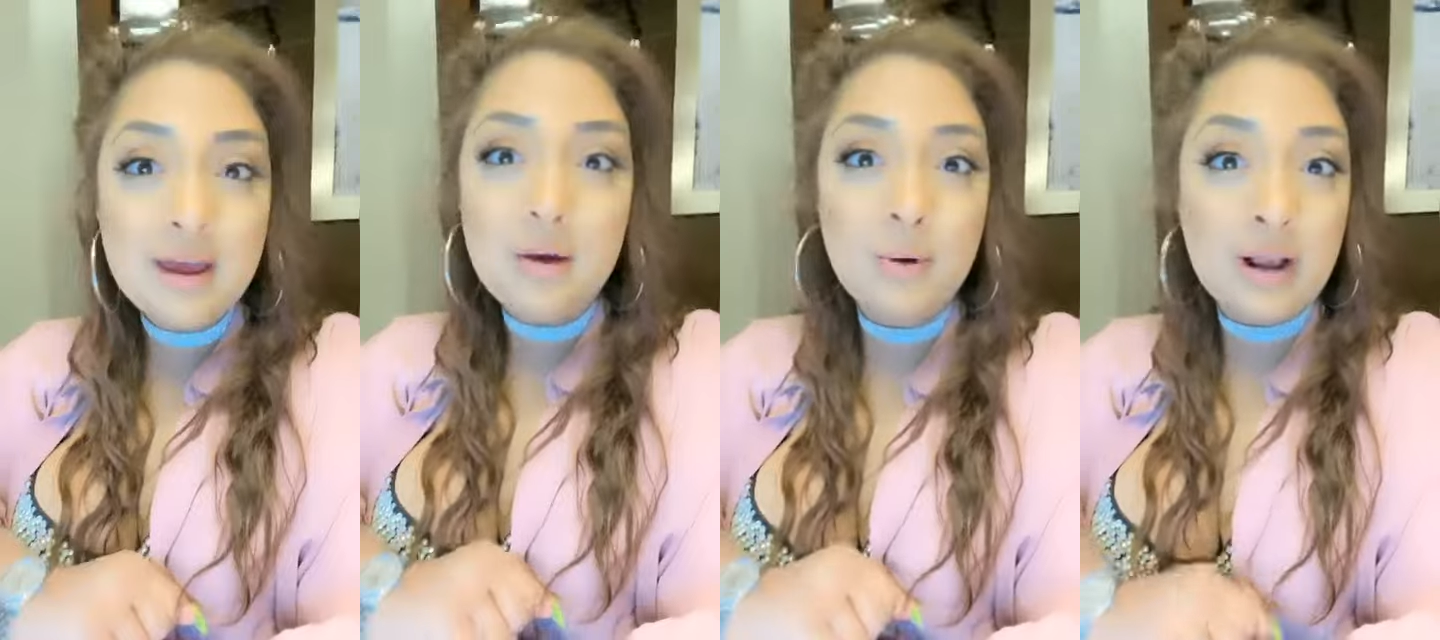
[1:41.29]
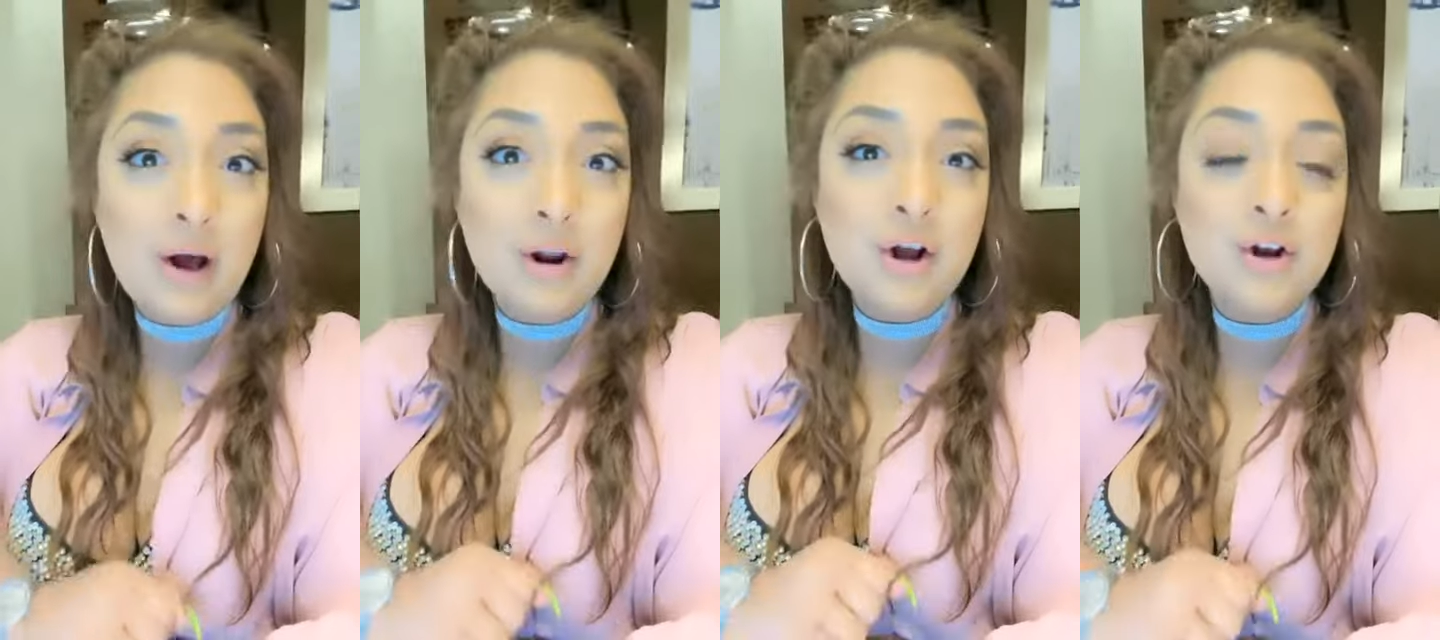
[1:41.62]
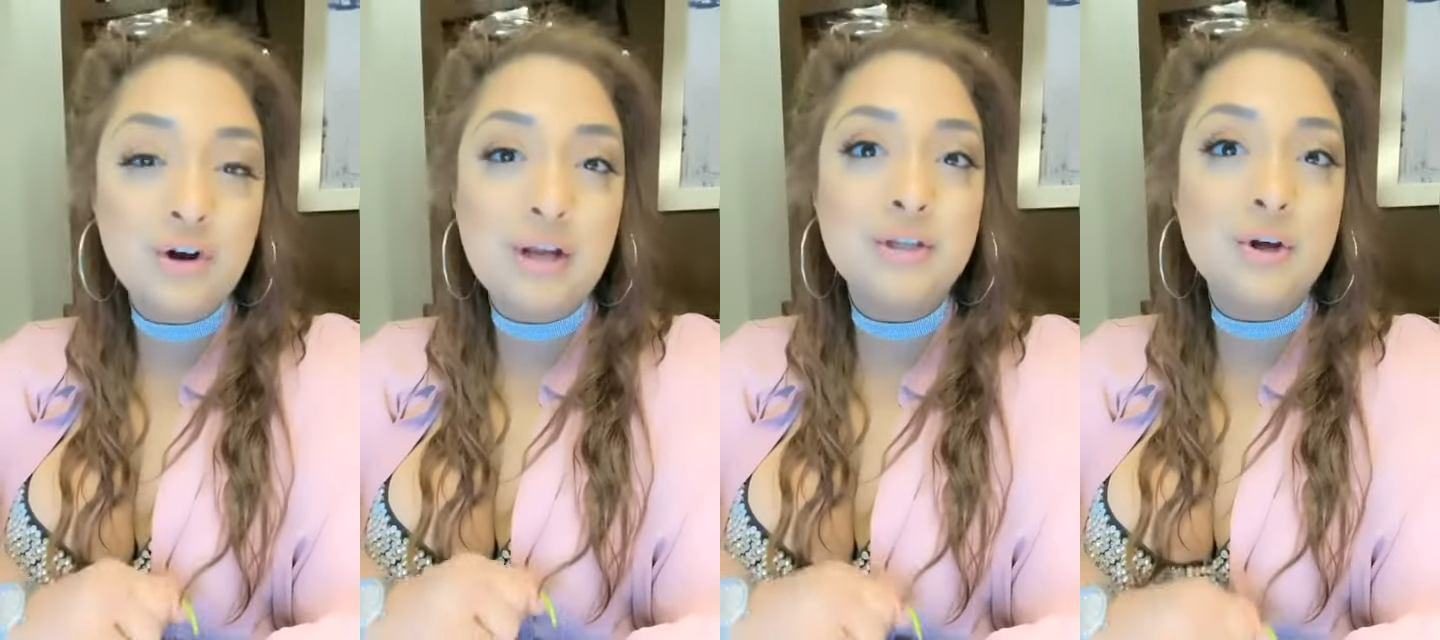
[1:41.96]
without a
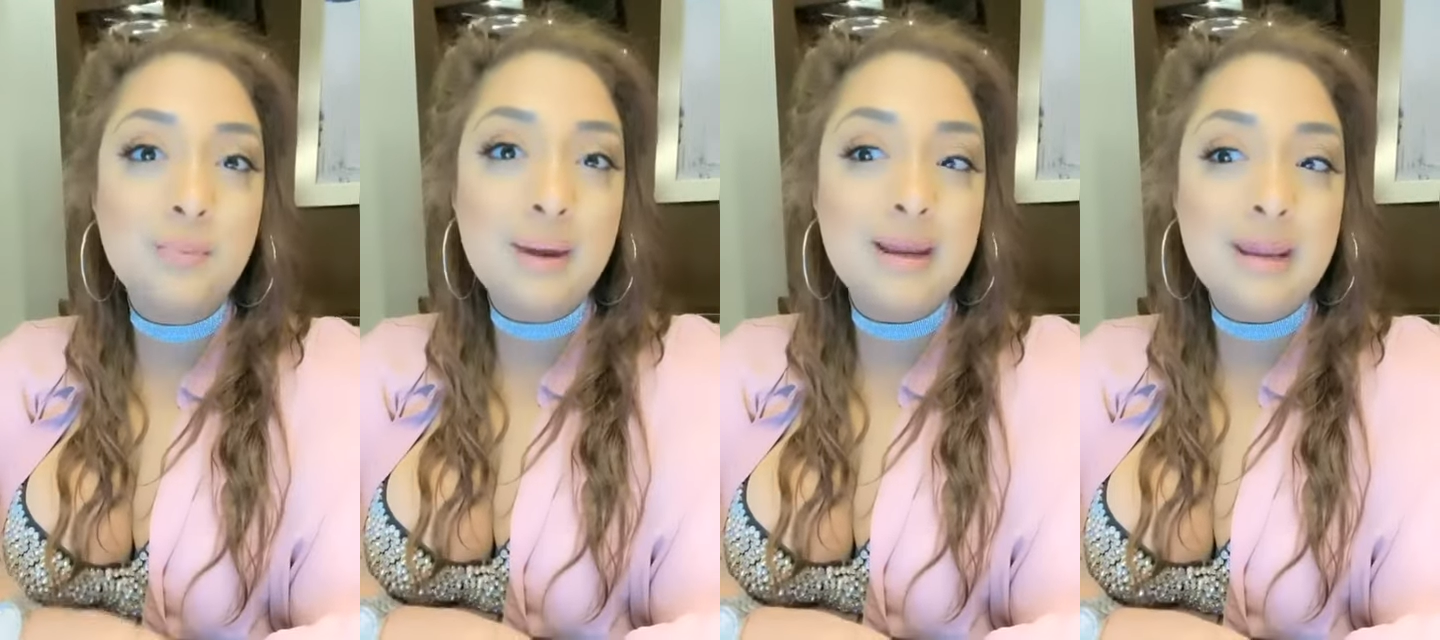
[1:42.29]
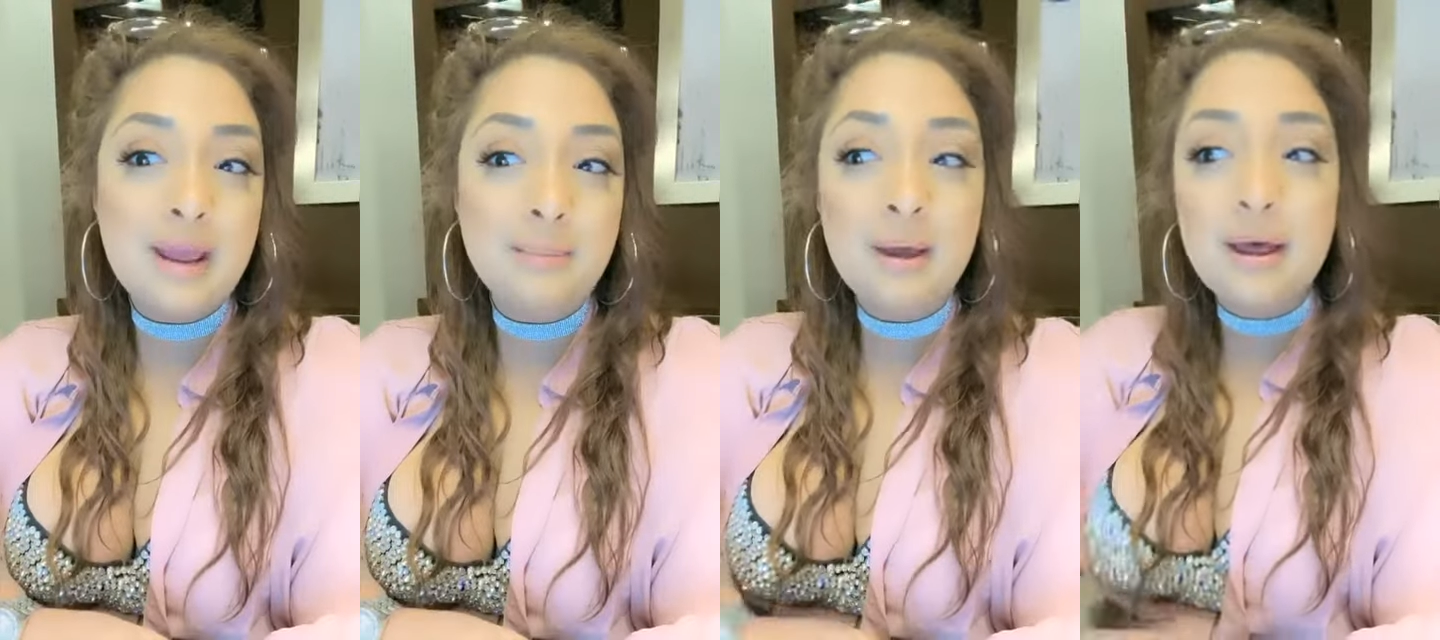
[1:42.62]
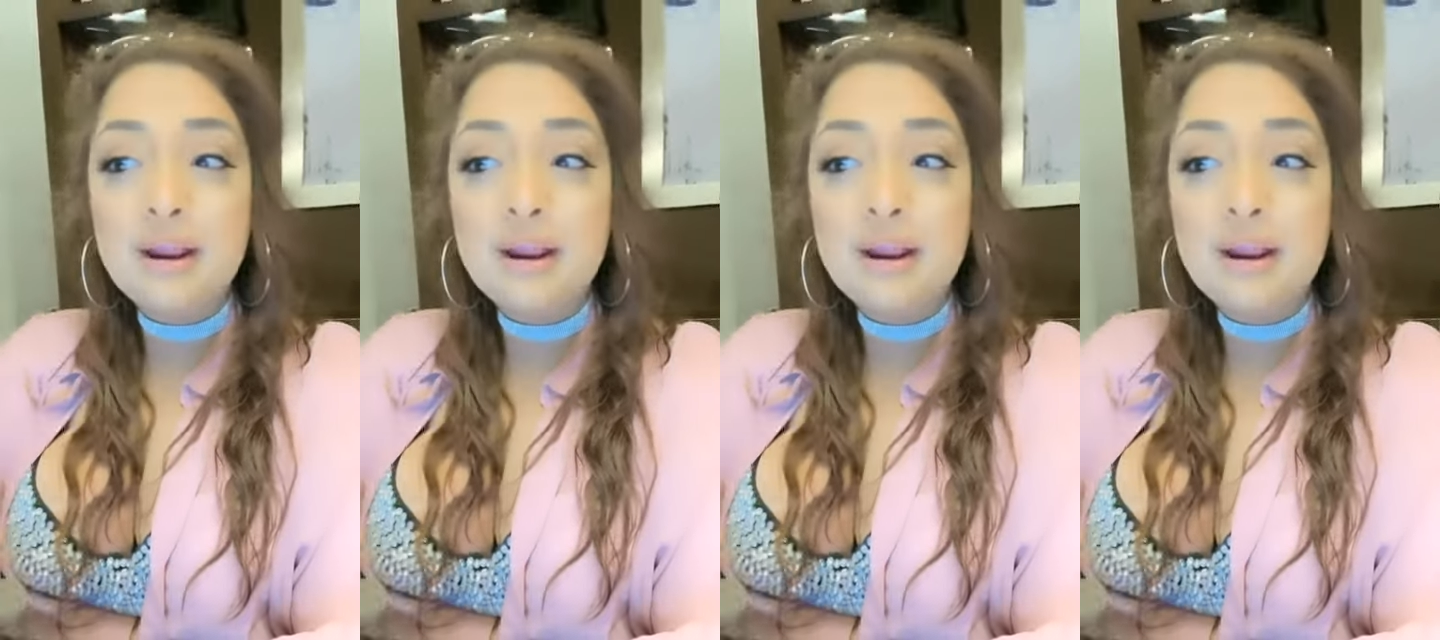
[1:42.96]
great domain name.